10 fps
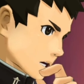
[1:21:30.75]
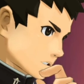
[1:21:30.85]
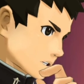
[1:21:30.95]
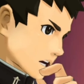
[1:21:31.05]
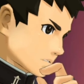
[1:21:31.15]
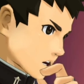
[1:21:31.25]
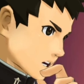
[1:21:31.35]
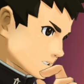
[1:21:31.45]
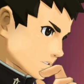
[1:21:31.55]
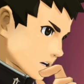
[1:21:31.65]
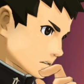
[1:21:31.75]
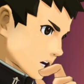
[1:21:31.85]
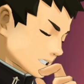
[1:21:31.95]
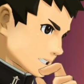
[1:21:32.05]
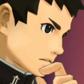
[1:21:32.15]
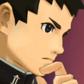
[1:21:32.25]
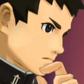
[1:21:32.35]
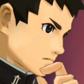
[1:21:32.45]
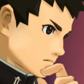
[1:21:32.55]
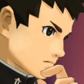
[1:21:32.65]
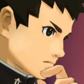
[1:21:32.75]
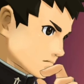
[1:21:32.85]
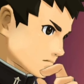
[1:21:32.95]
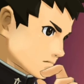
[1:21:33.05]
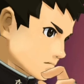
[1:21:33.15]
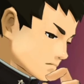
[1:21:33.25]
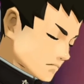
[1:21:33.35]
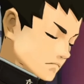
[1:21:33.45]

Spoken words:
But why would a detective be working as a restaurant waiter?